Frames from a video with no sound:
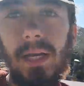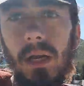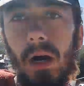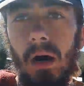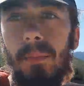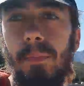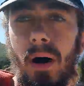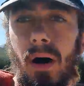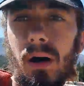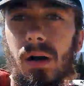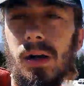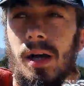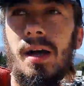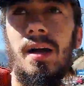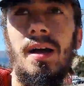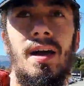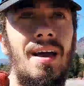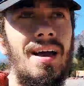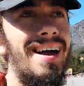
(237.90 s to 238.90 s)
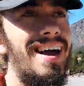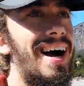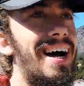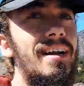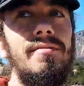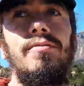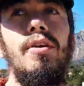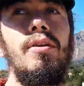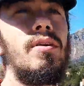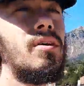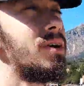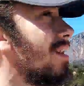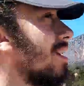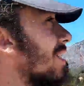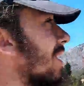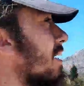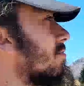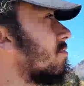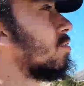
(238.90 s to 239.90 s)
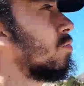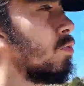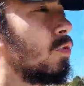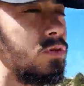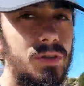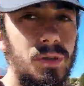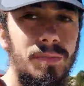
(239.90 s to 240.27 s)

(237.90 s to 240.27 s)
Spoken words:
car park, and if you look left towards the